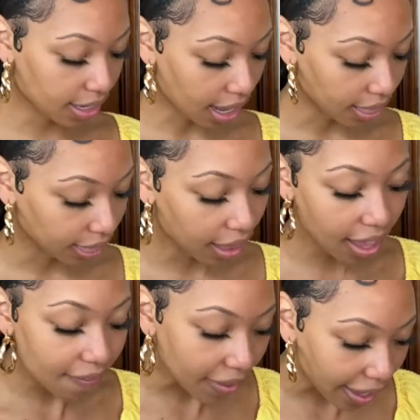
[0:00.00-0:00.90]
I
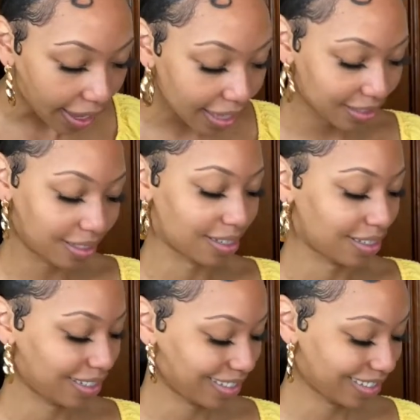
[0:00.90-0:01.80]
love it.
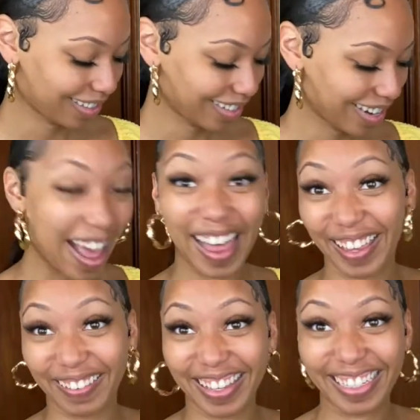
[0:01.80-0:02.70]
I
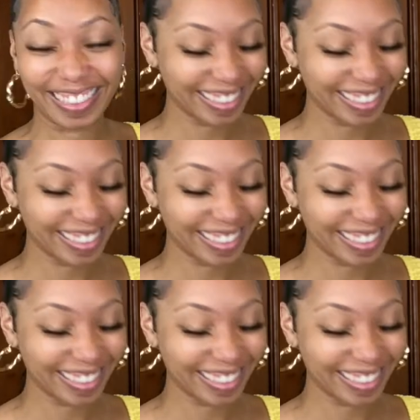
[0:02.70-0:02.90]
love it.